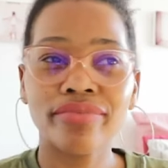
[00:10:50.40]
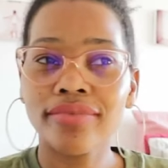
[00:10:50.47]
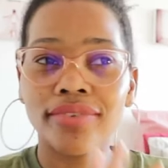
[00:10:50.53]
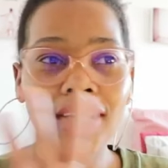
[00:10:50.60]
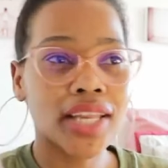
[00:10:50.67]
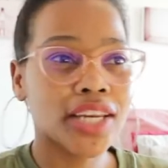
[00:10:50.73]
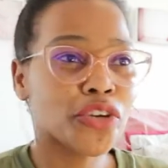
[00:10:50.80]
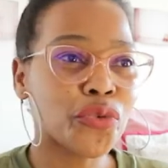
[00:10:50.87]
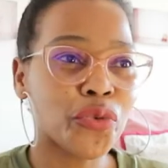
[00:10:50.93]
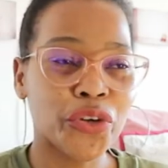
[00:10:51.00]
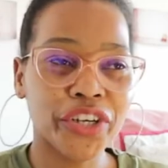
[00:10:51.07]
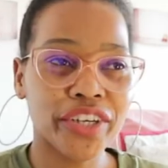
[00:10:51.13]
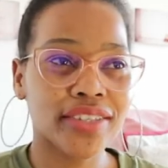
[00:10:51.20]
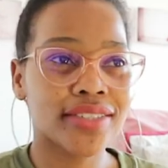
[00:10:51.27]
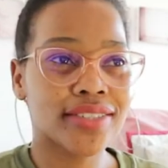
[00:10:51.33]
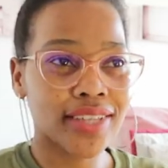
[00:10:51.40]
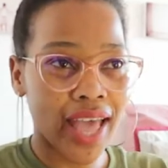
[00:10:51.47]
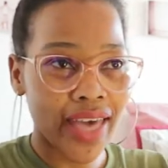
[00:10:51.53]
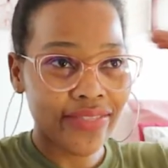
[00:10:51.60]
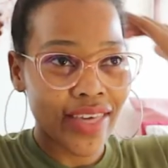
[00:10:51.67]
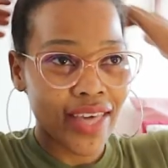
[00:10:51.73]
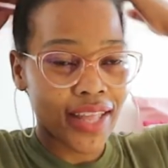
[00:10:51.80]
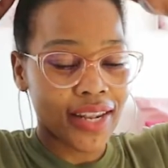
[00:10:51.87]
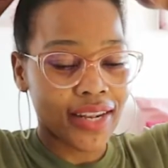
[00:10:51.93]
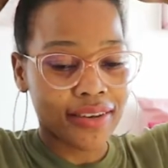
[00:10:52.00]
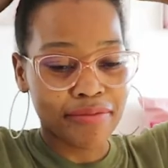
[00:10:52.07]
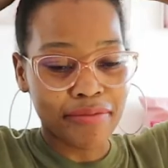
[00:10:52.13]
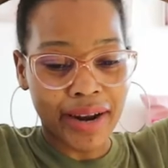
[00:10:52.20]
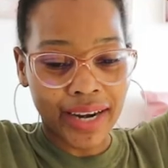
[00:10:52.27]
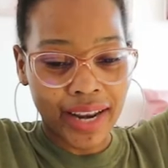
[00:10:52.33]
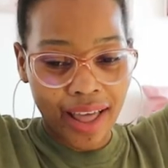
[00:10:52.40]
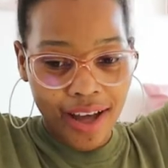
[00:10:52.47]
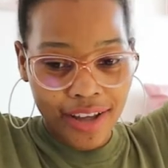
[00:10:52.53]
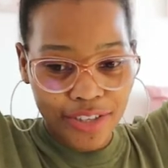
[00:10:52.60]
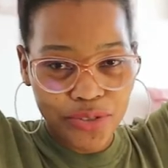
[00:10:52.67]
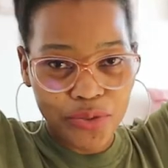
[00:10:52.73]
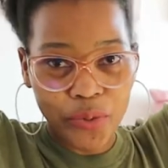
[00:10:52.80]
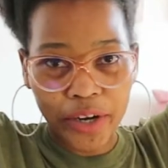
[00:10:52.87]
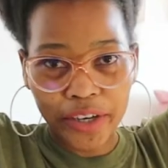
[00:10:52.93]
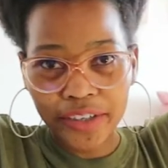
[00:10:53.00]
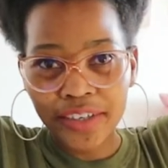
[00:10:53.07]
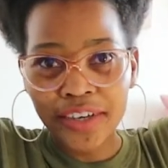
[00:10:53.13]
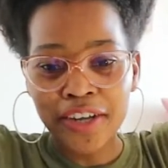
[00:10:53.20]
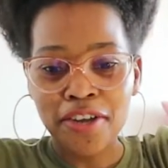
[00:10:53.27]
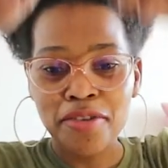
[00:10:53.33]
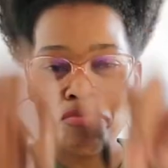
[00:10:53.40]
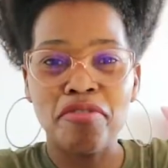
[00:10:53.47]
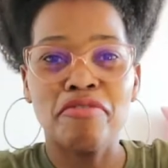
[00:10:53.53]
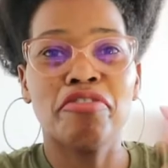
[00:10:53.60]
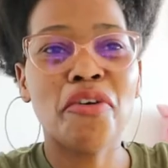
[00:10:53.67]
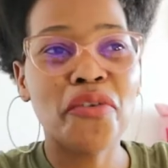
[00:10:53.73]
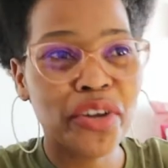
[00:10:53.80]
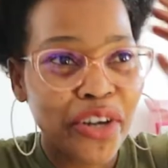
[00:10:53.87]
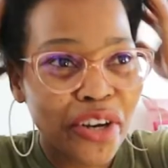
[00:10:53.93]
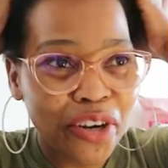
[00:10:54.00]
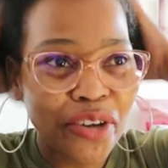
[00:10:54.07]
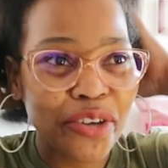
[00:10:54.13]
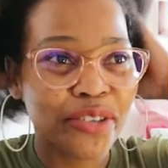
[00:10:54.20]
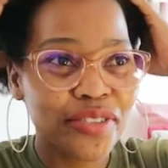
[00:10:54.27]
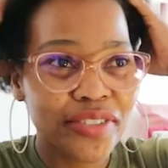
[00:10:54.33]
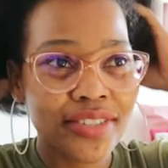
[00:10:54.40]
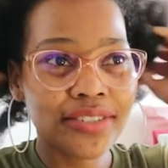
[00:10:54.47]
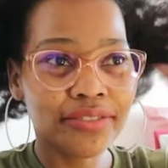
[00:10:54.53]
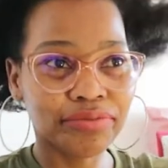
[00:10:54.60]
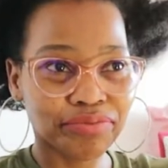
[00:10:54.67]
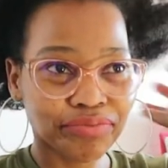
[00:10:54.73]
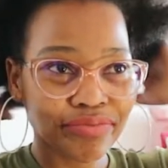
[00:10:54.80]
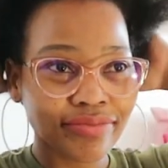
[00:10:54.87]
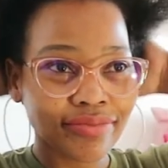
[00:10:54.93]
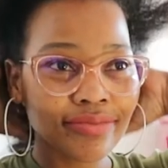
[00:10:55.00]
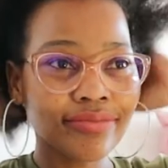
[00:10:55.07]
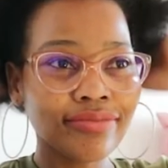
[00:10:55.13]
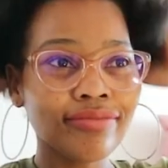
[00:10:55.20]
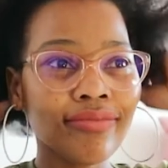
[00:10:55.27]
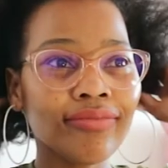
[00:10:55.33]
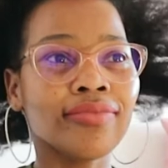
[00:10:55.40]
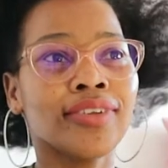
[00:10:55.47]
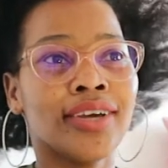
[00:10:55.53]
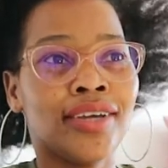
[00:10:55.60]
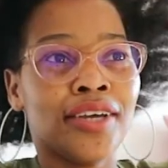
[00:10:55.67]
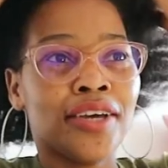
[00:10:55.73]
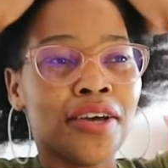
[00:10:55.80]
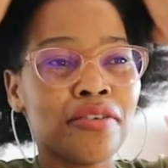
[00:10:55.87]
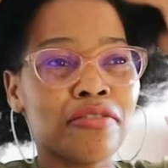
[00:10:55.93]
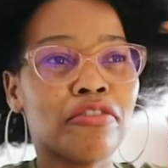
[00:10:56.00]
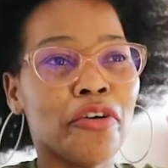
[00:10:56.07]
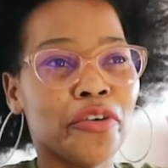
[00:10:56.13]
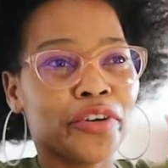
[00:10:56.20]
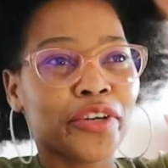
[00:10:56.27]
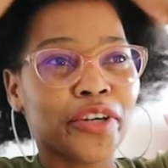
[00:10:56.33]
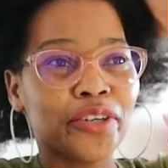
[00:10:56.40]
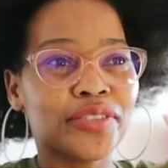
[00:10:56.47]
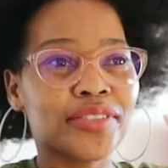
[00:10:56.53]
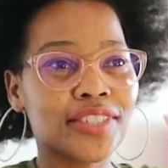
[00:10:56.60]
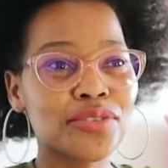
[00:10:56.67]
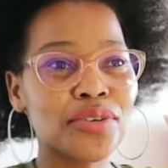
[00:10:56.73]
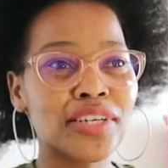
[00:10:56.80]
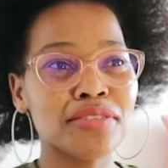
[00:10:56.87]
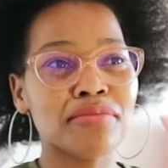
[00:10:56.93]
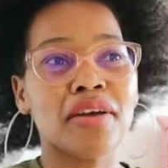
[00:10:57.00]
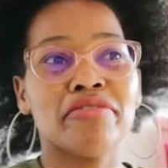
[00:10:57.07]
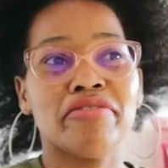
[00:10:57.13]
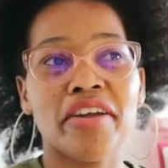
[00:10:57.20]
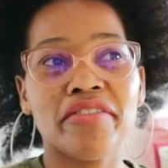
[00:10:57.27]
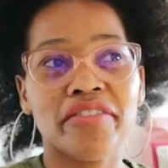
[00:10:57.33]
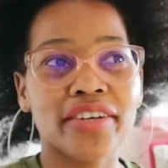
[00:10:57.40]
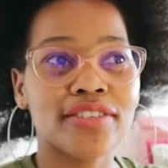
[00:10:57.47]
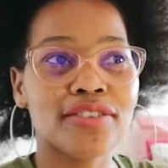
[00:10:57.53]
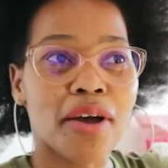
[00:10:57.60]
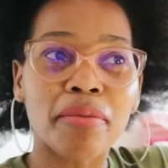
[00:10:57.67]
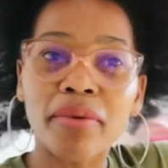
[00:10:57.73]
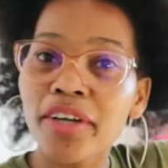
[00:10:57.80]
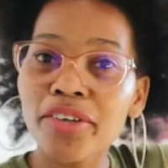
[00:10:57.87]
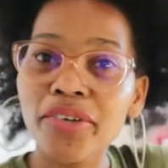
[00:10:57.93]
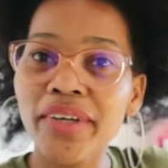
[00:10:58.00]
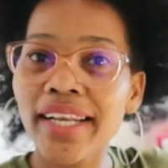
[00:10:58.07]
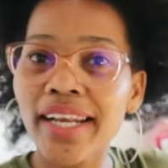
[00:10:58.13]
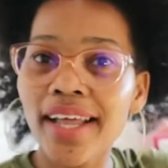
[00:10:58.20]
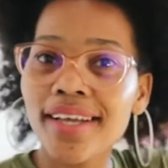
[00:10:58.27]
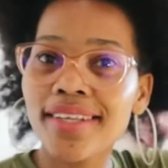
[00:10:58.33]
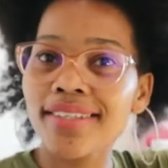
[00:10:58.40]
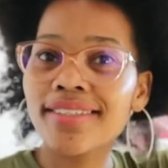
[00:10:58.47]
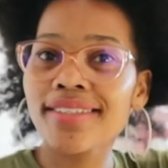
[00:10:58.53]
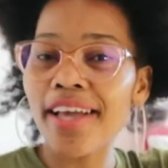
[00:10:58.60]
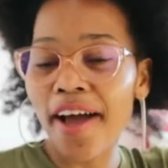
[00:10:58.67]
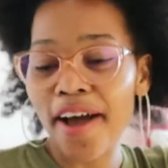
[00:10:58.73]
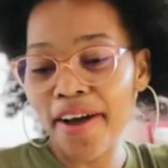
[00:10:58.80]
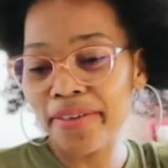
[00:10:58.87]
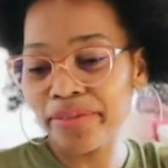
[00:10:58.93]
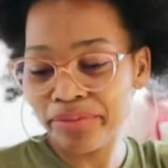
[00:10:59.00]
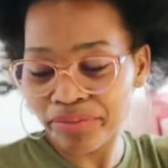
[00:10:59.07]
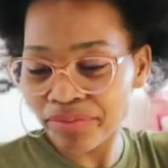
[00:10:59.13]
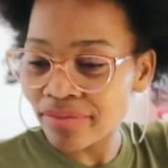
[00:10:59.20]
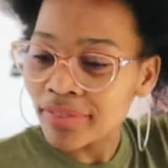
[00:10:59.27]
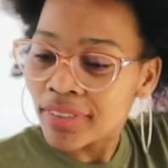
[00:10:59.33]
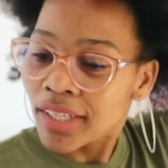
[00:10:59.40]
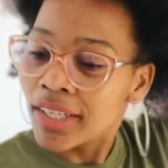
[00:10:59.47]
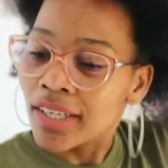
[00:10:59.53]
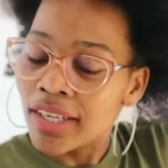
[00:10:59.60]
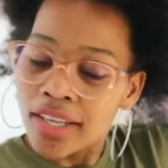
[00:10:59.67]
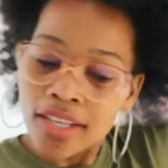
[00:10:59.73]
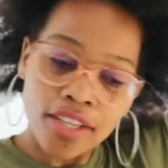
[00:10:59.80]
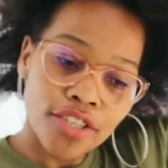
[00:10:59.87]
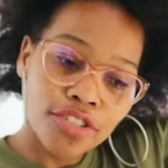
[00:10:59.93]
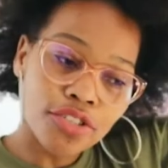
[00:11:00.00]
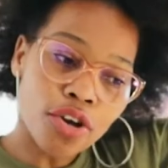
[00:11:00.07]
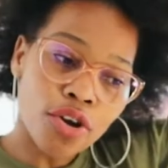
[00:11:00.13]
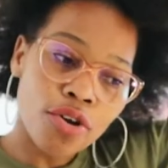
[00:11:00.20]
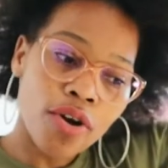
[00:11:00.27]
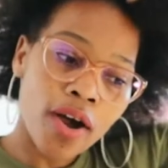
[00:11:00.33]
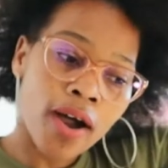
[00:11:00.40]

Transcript: then it works and then my last one before we close before we close this one is my favorite so I'm gonna do it last um, so